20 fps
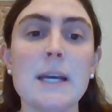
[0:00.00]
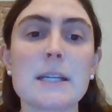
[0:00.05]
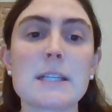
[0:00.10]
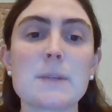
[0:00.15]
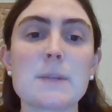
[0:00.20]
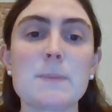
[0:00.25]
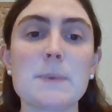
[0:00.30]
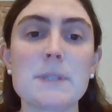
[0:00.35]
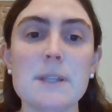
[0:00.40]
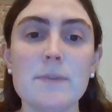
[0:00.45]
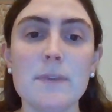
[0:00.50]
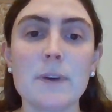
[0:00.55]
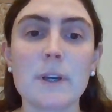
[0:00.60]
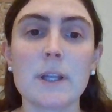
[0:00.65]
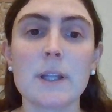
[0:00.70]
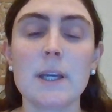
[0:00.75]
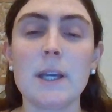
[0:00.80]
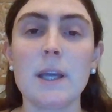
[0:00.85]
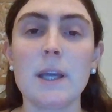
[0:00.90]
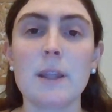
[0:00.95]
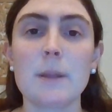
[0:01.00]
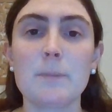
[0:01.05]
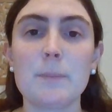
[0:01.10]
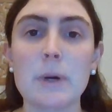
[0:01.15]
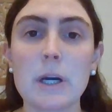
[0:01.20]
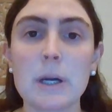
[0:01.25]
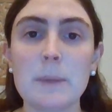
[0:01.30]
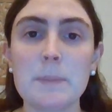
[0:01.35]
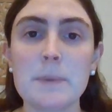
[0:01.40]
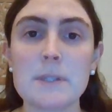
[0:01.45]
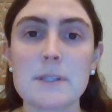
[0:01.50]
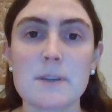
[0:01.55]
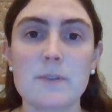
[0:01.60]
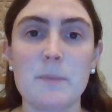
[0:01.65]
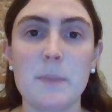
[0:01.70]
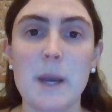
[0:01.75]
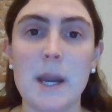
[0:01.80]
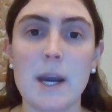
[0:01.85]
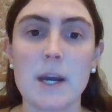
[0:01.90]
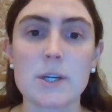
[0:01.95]
Specifically, the purpose of
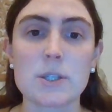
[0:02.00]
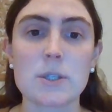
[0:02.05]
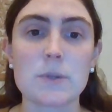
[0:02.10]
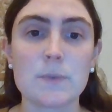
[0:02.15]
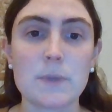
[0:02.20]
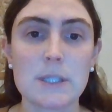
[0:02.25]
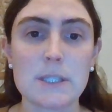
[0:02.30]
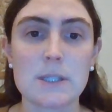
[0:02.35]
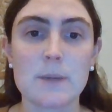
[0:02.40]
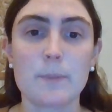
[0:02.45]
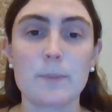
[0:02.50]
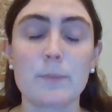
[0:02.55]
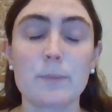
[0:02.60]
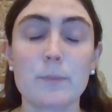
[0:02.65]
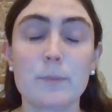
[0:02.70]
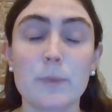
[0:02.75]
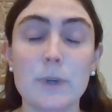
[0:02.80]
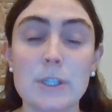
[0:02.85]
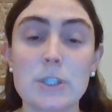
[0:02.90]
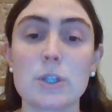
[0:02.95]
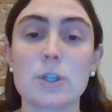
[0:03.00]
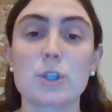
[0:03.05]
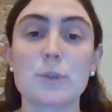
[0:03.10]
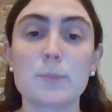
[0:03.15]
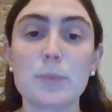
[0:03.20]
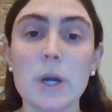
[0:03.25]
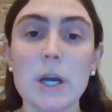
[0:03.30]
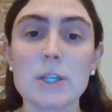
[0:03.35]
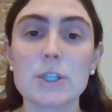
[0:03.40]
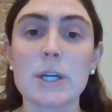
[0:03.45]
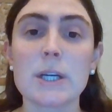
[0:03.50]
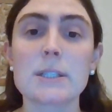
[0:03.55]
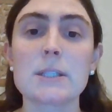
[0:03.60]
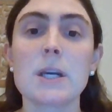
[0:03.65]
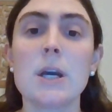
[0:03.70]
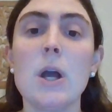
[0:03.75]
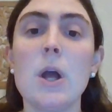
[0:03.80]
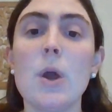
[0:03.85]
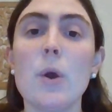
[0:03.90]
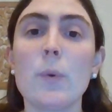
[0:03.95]
my action research project
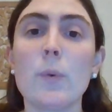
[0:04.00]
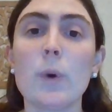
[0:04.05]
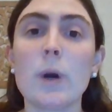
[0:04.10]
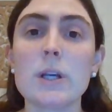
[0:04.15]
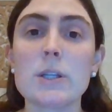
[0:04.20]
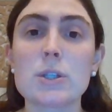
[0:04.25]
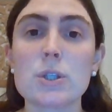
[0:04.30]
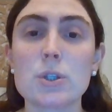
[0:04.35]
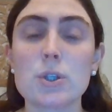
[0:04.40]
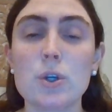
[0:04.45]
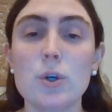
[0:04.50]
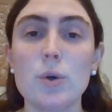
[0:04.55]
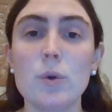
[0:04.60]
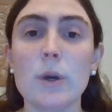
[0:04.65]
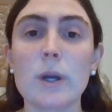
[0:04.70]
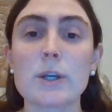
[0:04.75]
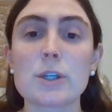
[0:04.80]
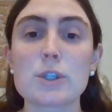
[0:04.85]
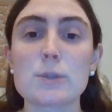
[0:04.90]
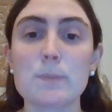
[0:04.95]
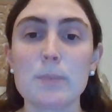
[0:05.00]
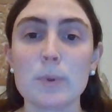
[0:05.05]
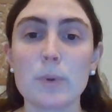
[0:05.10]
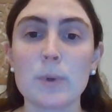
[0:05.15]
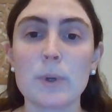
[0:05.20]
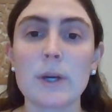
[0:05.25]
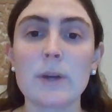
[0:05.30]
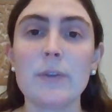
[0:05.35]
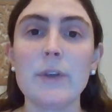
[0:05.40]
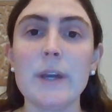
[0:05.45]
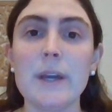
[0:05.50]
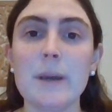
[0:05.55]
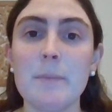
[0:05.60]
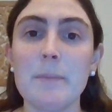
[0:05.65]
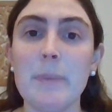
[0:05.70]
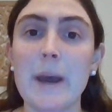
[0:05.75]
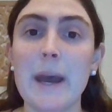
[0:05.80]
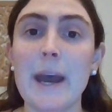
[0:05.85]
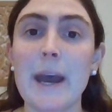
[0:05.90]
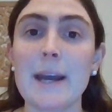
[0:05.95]
was to explore the
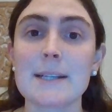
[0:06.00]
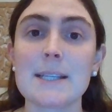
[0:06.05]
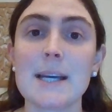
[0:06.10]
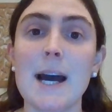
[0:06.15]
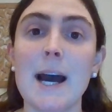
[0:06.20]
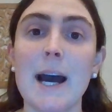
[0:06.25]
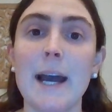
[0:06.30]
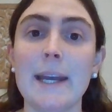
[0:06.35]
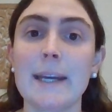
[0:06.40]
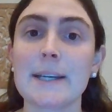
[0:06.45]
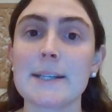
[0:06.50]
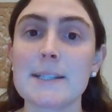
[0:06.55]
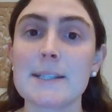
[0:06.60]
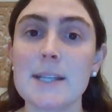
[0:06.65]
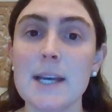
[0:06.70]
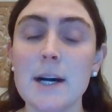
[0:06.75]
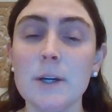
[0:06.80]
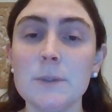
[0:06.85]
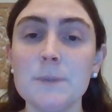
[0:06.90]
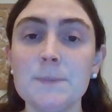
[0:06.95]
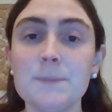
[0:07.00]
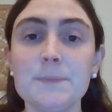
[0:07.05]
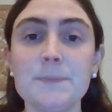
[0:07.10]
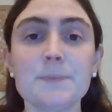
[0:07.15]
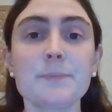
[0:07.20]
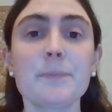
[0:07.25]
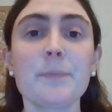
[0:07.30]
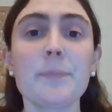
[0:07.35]
impact IXL,